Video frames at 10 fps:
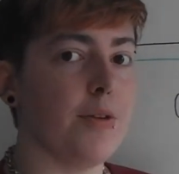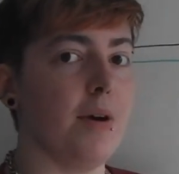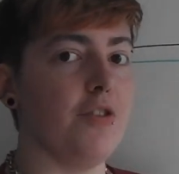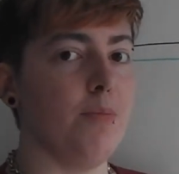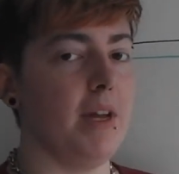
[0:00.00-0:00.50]

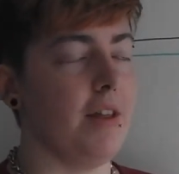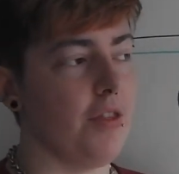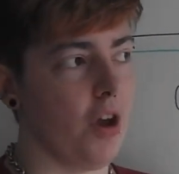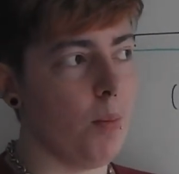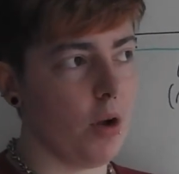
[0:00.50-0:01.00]
which means
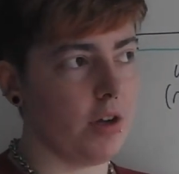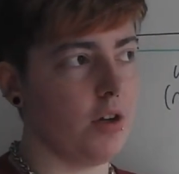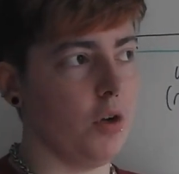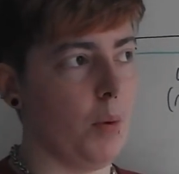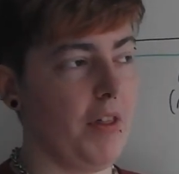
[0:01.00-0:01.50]
a
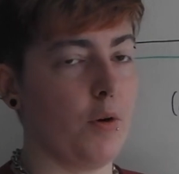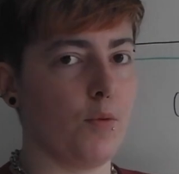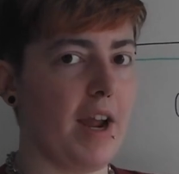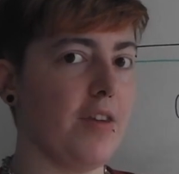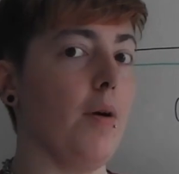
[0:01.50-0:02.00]
molecule with a
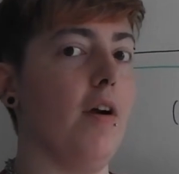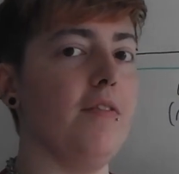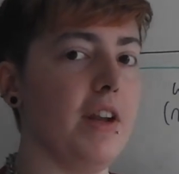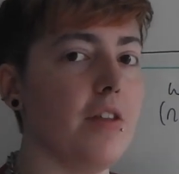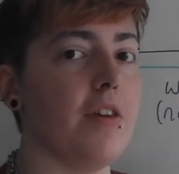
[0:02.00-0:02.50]
greater
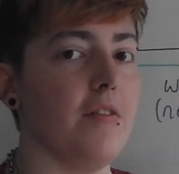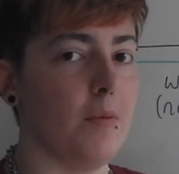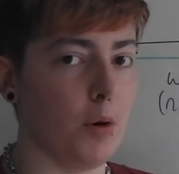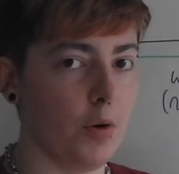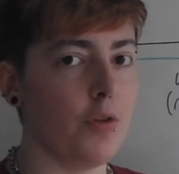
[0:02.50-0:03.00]
affinity for
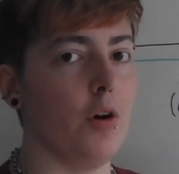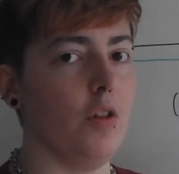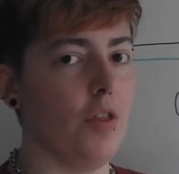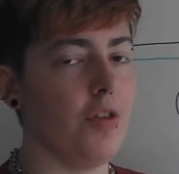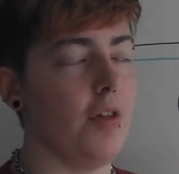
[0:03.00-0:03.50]

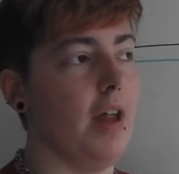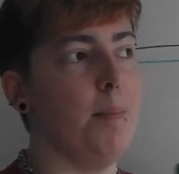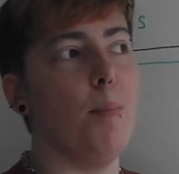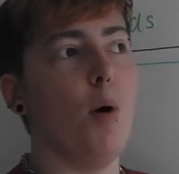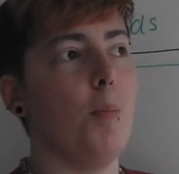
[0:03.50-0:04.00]
protons and
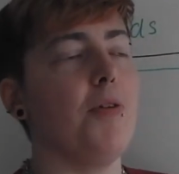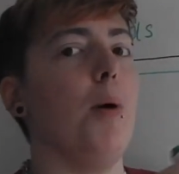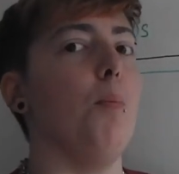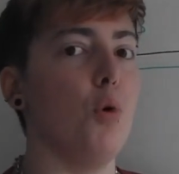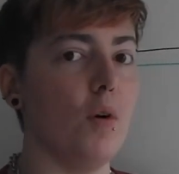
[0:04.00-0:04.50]
mops
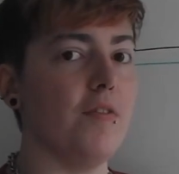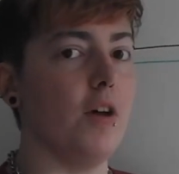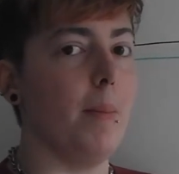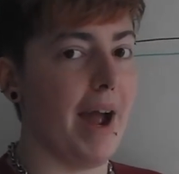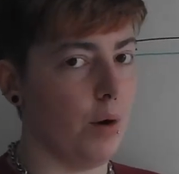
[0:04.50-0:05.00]
up more of
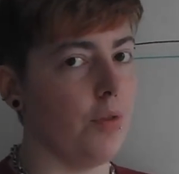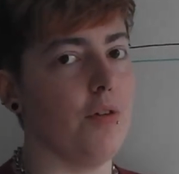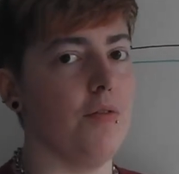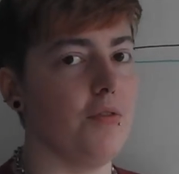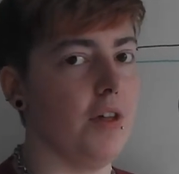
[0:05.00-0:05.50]
them out
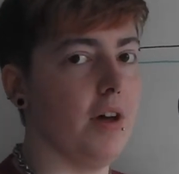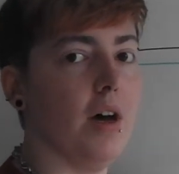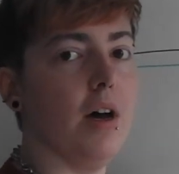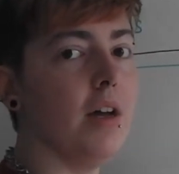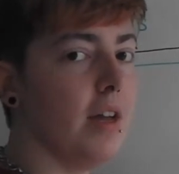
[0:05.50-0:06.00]
of the